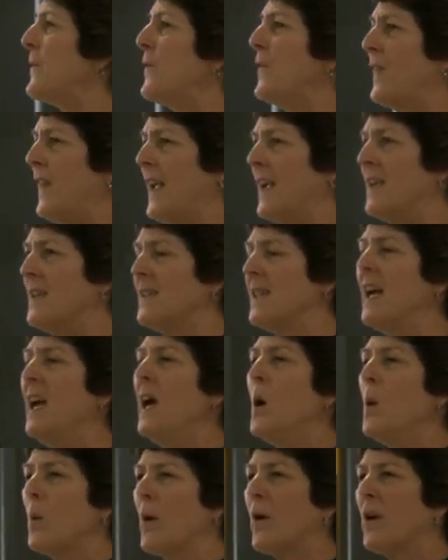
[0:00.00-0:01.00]
of things
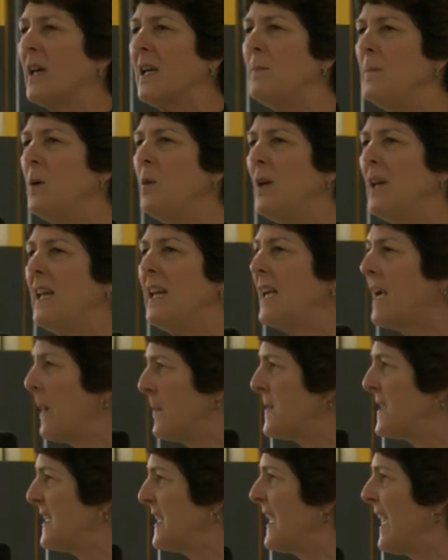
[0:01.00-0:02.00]
where a community
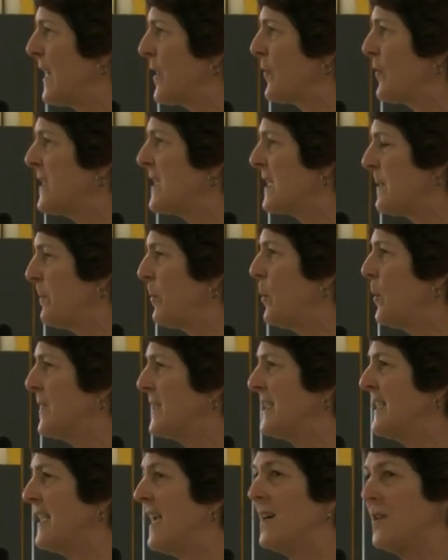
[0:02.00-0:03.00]
comes together and
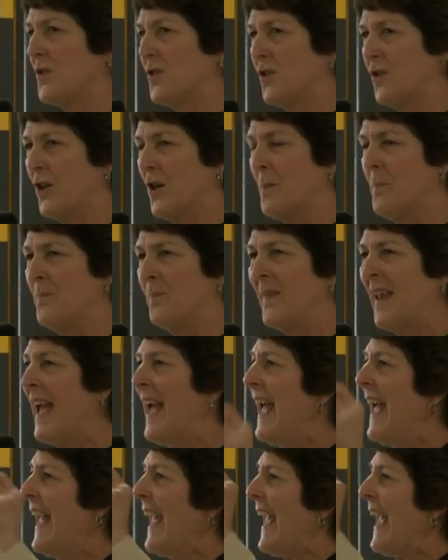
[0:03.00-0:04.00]
supports a youngster.
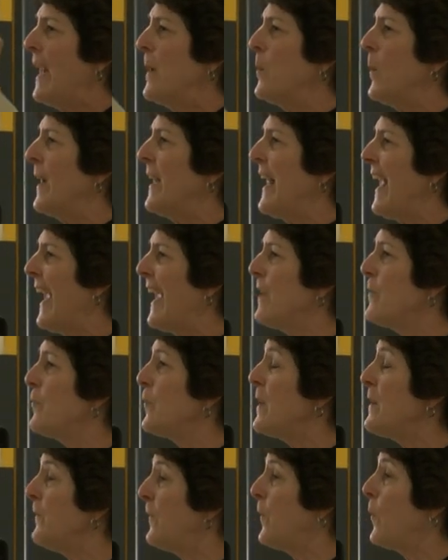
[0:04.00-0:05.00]
And when Ed
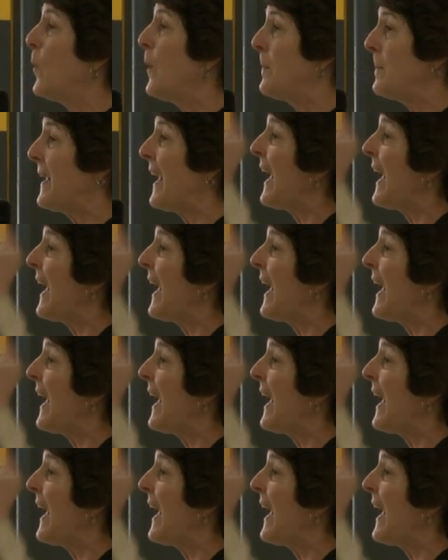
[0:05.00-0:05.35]
Reform